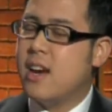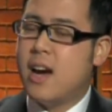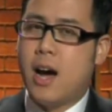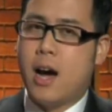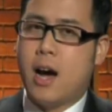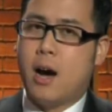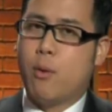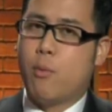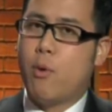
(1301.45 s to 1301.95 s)

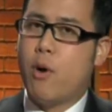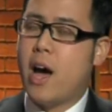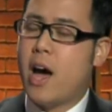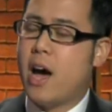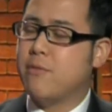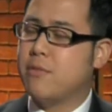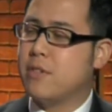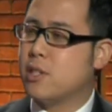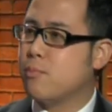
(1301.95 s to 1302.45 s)
We'll
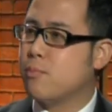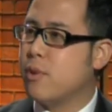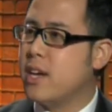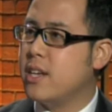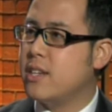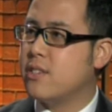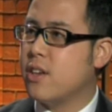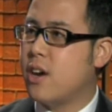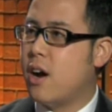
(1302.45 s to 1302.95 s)
have
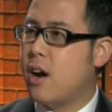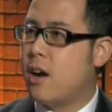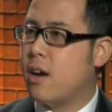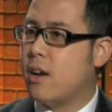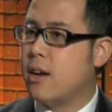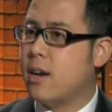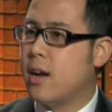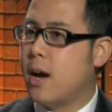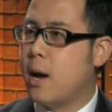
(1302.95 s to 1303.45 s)
displays
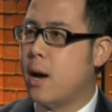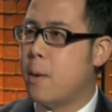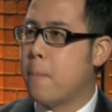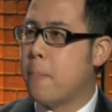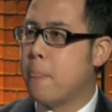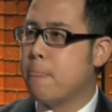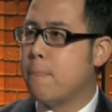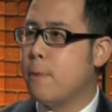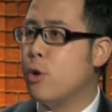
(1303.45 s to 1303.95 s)
on
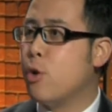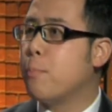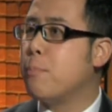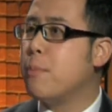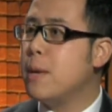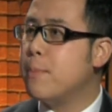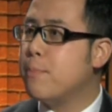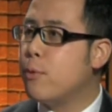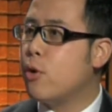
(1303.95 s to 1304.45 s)

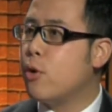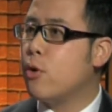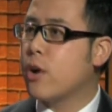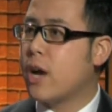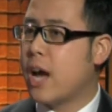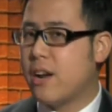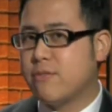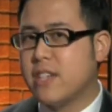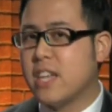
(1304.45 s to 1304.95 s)
people,
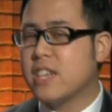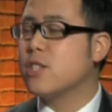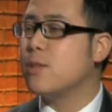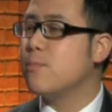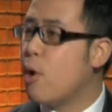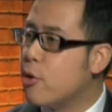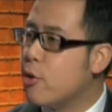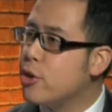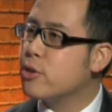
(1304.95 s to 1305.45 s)
kind of
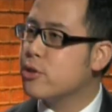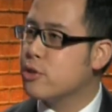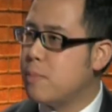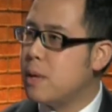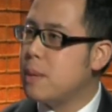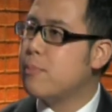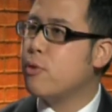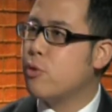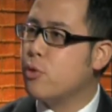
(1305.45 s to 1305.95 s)
testimonials,
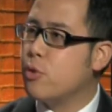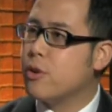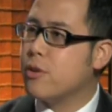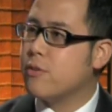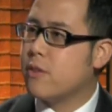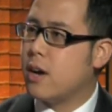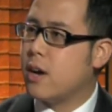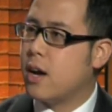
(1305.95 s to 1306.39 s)
people who have